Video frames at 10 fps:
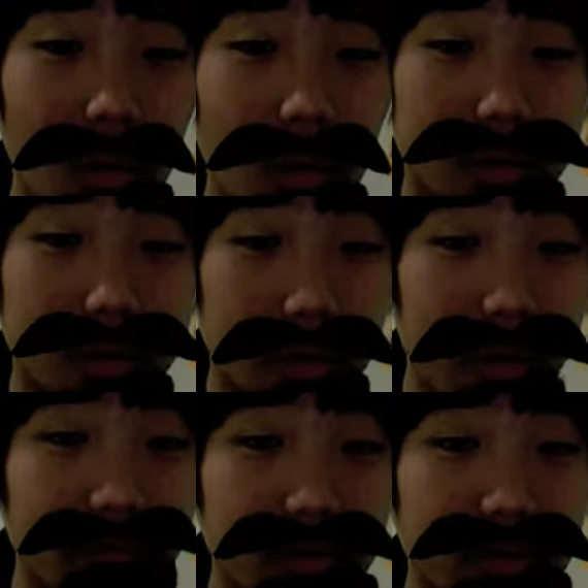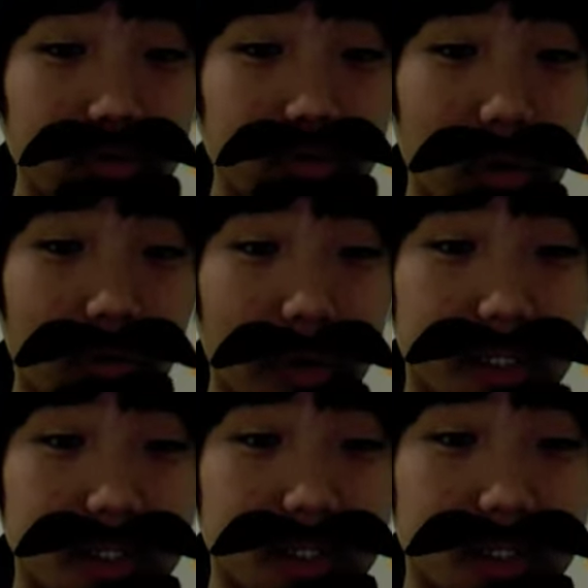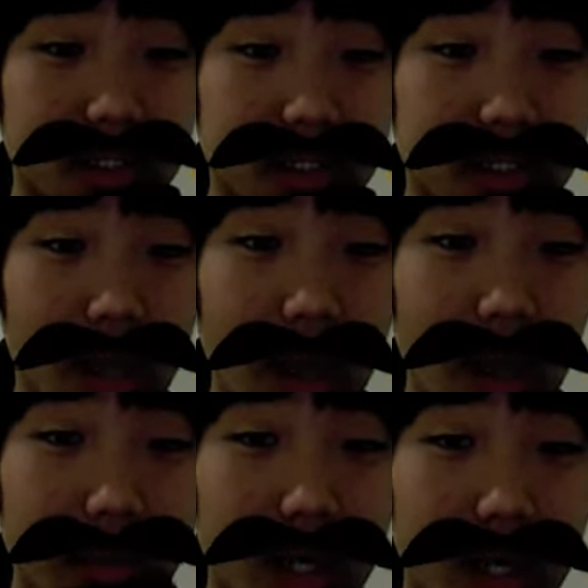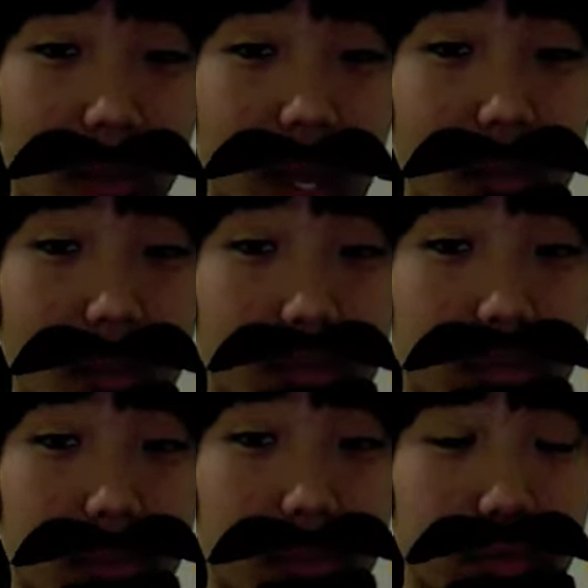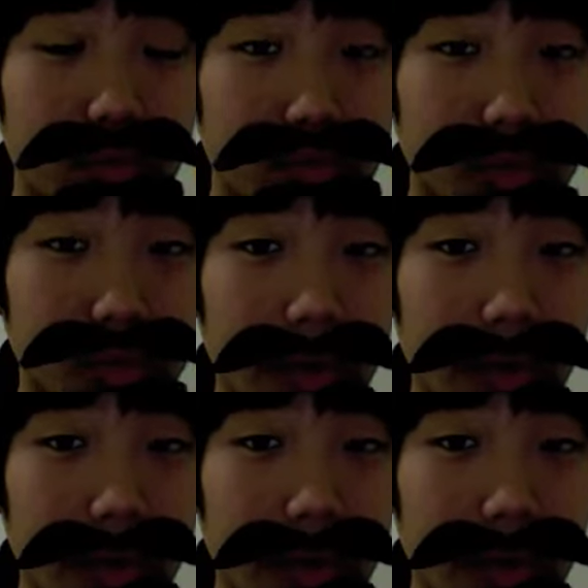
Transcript: will survive the struggle for existence and become able to reproduce.